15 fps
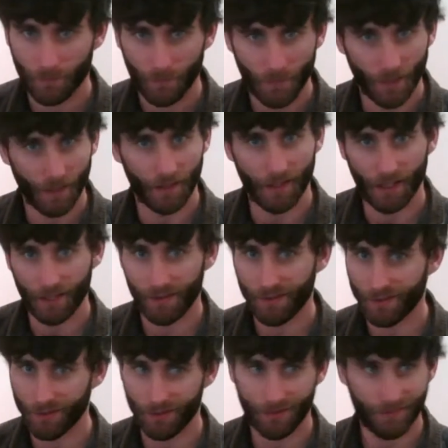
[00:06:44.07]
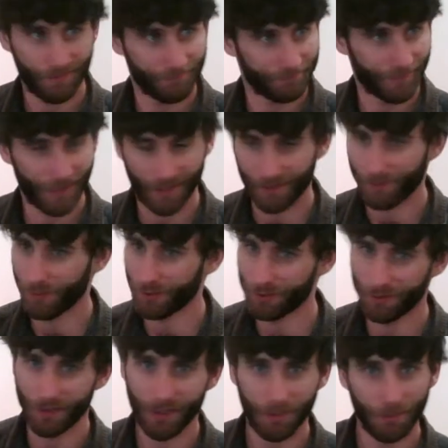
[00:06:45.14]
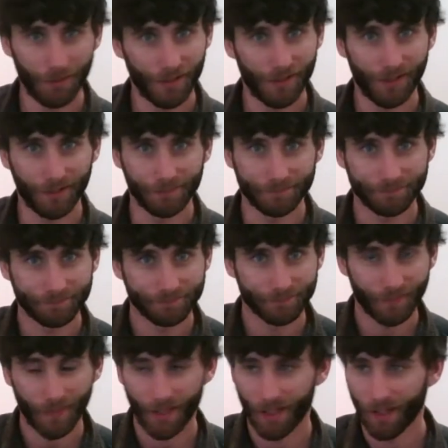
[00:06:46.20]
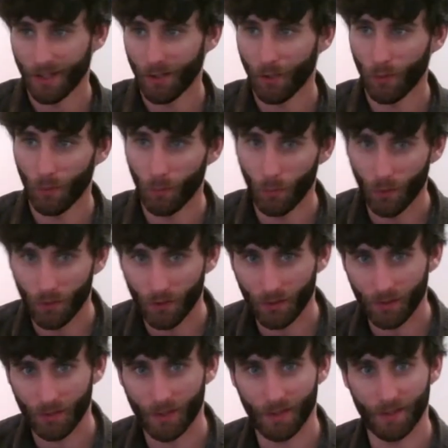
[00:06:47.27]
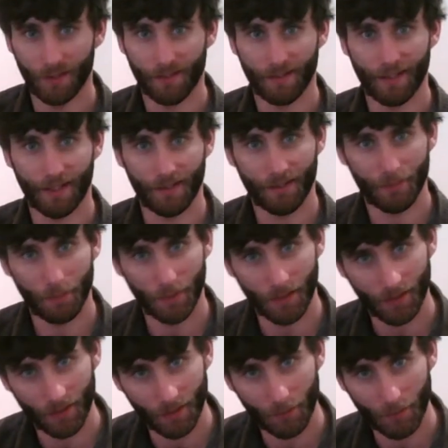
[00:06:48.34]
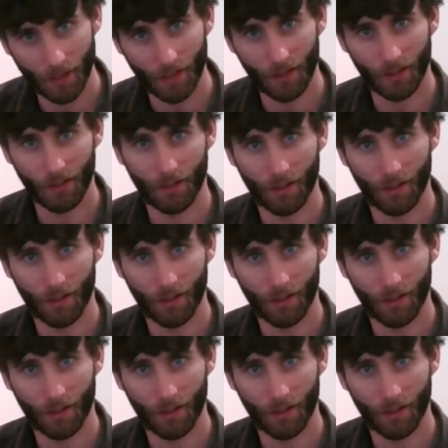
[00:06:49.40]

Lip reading: and that's what you gotta work on. One, and it's that speed in the beginning.